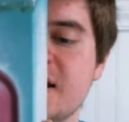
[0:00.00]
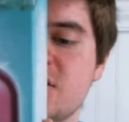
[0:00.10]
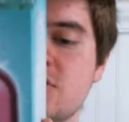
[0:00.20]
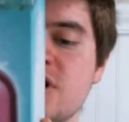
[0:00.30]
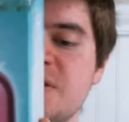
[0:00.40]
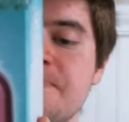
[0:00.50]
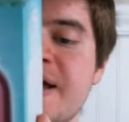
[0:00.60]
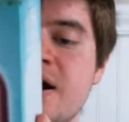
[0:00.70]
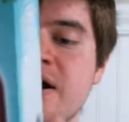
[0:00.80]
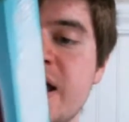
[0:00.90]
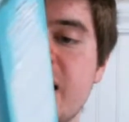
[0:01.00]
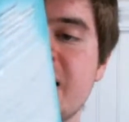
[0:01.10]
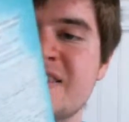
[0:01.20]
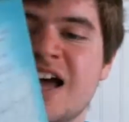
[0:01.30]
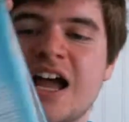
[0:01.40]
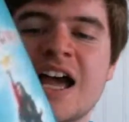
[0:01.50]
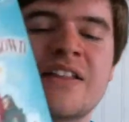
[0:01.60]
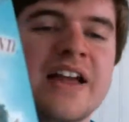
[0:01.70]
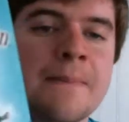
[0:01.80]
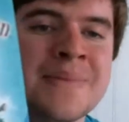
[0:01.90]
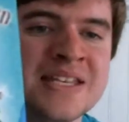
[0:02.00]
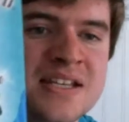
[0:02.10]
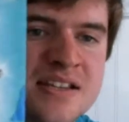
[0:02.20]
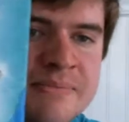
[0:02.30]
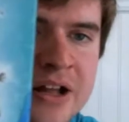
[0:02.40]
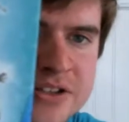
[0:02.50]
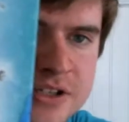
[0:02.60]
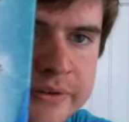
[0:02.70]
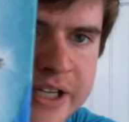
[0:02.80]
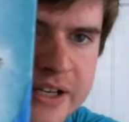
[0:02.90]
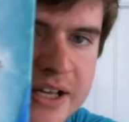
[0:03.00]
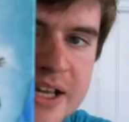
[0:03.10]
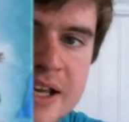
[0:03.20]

It's crisp berry, and it's got kind of like a minty smell to it.